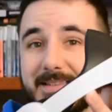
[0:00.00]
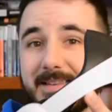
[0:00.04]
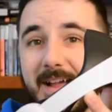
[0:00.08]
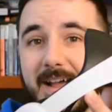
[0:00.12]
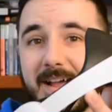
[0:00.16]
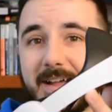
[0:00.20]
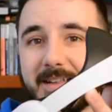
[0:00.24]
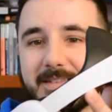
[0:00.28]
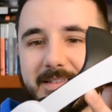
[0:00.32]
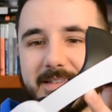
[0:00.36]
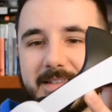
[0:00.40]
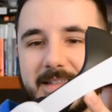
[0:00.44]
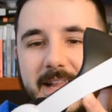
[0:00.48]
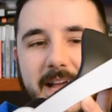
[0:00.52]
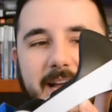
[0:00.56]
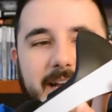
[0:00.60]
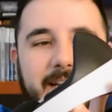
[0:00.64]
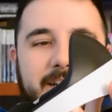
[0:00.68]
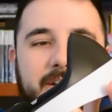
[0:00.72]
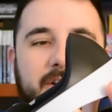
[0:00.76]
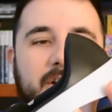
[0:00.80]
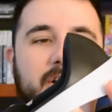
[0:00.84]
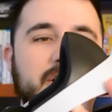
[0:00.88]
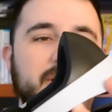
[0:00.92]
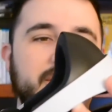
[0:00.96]
not
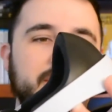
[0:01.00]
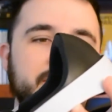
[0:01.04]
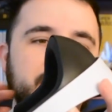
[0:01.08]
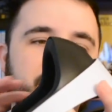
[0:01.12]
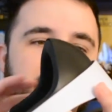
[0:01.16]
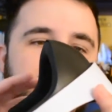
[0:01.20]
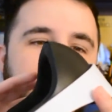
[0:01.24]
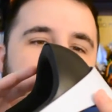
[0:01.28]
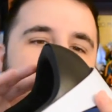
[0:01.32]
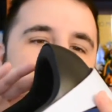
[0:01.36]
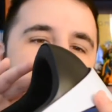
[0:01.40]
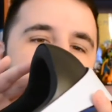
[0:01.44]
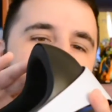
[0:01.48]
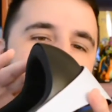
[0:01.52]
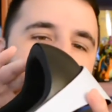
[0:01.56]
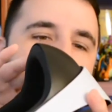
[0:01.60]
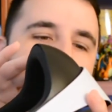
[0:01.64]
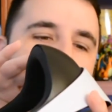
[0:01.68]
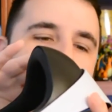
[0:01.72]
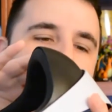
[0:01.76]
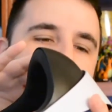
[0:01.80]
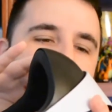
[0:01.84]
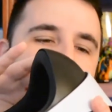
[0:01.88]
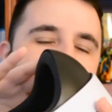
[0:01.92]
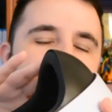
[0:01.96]
at all. It's
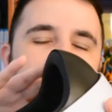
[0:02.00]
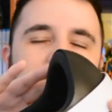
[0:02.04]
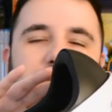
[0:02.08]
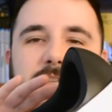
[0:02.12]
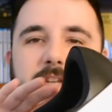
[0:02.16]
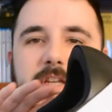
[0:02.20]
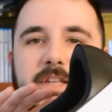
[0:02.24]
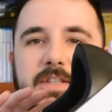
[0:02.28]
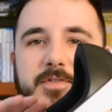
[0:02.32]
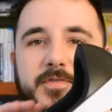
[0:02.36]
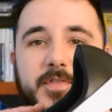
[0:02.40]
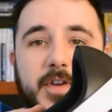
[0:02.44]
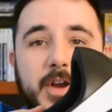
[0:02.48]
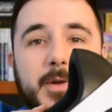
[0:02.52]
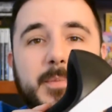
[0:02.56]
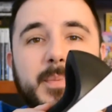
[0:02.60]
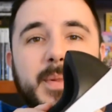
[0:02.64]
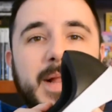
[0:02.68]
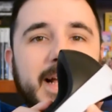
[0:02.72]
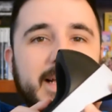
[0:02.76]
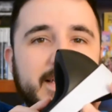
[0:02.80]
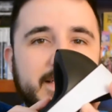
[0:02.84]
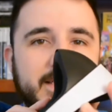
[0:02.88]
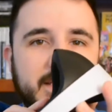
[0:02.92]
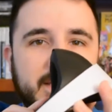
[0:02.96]
very
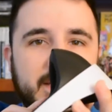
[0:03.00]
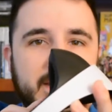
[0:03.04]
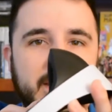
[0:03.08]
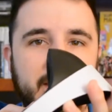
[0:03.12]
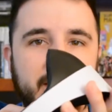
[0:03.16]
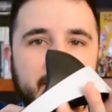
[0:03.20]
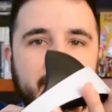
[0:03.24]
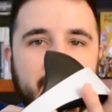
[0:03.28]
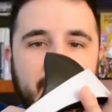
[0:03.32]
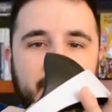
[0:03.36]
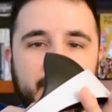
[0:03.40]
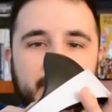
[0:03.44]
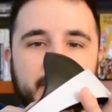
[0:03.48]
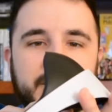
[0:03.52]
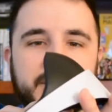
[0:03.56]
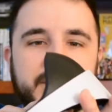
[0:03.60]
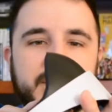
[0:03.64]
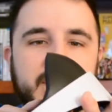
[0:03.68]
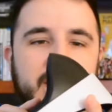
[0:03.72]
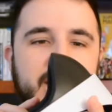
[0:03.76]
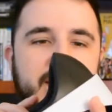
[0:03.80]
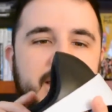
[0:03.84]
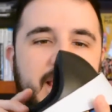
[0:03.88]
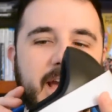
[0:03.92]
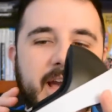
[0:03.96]
plasticky, I will
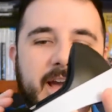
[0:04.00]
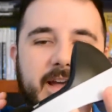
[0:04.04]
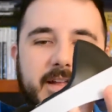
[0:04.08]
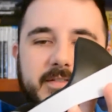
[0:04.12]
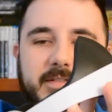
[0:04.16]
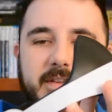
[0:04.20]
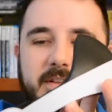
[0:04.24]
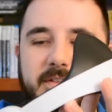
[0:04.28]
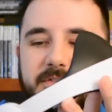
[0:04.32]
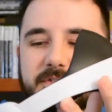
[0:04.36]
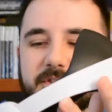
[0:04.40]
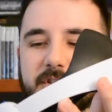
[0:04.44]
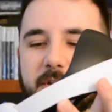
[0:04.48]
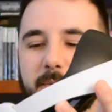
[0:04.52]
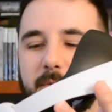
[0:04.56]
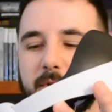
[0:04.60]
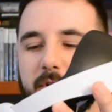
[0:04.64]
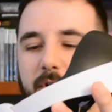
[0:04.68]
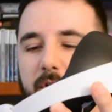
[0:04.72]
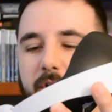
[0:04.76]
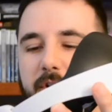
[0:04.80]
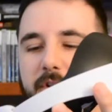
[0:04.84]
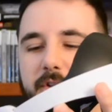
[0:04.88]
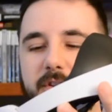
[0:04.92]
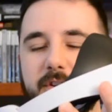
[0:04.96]
say that, and some would
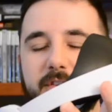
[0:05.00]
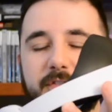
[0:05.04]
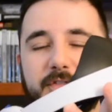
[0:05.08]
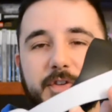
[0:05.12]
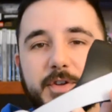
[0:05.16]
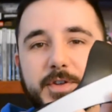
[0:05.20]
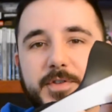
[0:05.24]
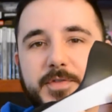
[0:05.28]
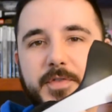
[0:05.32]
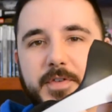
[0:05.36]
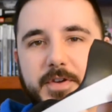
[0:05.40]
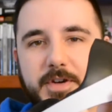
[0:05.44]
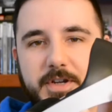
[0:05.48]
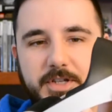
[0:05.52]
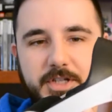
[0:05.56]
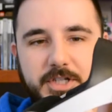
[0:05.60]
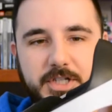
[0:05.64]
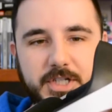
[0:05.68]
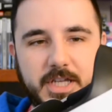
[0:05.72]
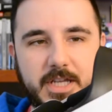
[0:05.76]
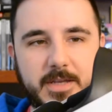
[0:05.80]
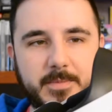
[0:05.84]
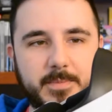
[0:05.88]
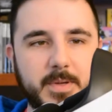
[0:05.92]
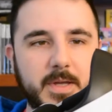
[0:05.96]
argue that it feels very
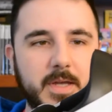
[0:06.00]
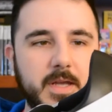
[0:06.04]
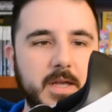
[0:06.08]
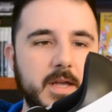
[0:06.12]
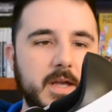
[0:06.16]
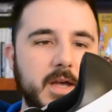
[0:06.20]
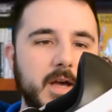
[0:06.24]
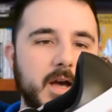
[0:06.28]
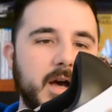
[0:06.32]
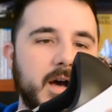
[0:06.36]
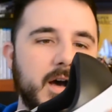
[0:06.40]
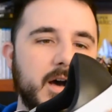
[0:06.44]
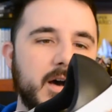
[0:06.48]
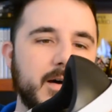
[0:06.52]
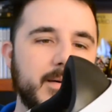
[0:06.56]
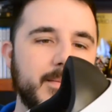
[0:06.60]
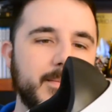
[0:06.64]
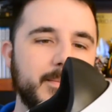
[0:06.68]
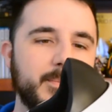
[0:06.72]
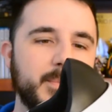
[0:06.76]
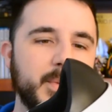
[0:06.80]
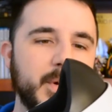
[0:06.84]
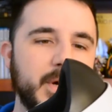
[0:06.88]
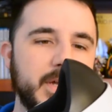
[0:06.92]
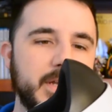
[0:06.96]
cheap,
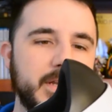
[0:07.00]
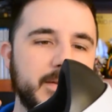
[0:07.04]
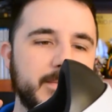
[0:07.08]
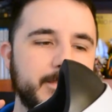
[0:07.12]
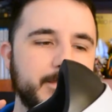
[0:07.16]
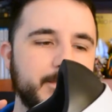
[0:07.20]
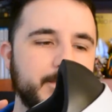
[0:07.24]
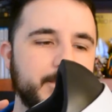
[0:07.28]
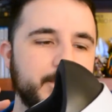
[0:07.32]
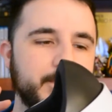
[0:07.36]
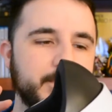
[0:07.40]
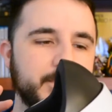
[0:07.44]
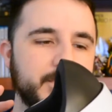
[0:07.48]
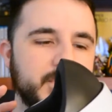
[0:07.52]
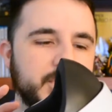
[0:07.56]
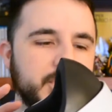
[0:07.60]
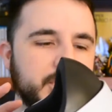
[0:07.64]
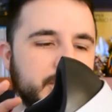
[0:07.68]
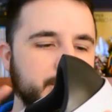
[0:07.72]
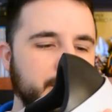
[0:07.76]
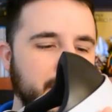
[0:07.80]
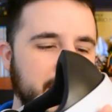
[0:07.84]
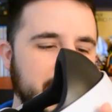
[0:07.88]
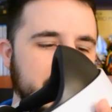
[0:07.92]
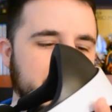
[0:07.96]
but
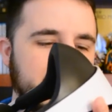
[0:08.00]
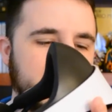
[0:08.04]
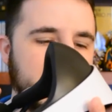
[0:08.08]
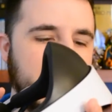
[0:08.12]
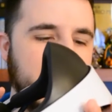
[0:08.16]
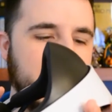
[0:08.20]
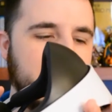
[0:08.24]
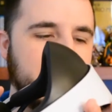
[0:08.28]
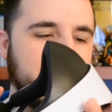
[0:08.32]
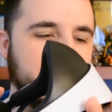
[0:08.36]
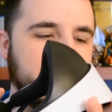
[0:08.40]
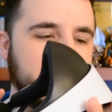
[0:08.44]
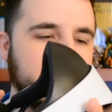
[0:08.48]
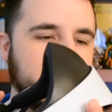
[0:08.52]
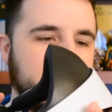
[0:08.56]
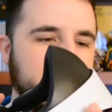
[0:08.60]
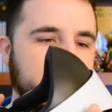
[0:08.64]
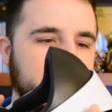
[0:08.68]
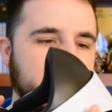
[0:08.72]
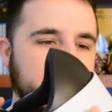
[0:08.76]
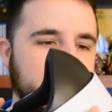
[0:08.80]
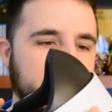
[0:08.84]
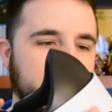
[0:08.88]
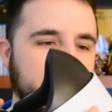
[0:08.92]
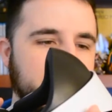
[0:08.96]
despite that,
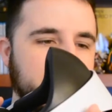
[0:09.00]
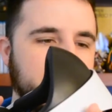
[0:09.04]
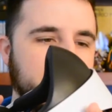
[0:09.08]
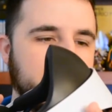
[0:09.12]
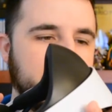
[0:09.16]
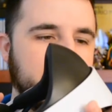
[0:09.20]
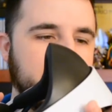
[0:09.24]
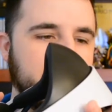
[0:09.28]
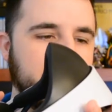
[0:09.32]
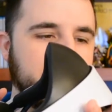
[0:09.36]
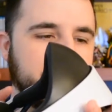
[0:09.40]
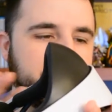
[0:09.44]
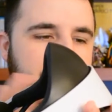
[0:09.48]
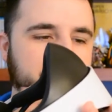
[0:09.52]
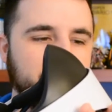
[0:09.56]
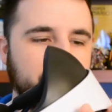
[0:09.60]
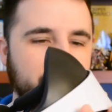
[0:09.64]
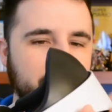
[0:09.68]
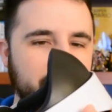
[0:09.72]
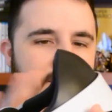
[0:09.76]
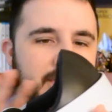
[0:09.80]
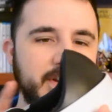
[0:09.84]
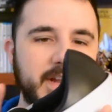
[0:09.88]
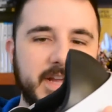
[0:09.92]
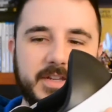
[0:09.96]
it's a
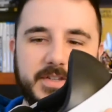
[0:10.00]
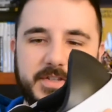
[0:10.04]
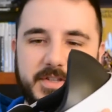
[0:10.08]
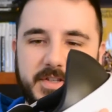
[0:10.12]
very nice